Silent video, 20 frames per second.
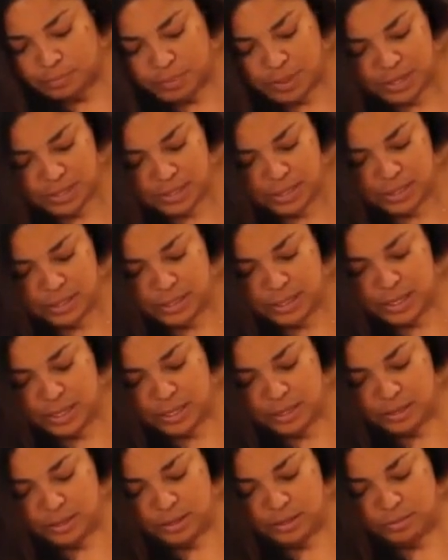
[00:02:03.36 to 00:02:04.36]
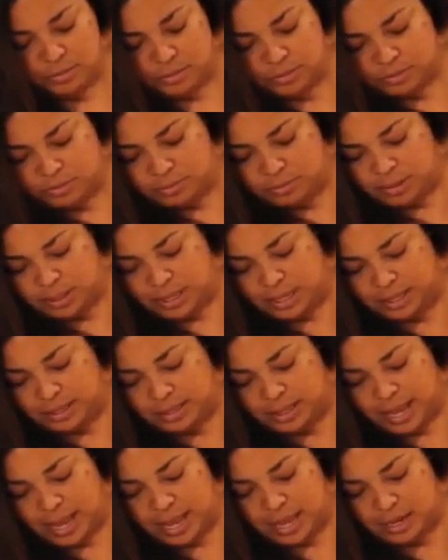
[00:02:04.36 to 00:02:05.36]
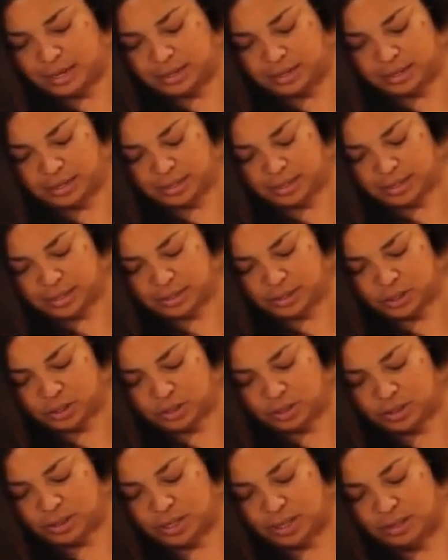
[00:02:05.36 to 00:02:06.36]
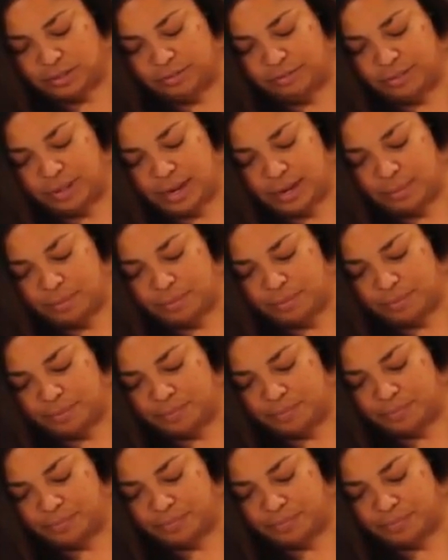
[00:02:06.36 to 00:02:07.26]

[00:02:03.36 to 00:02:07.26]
basically, you hit that, turns on the flame,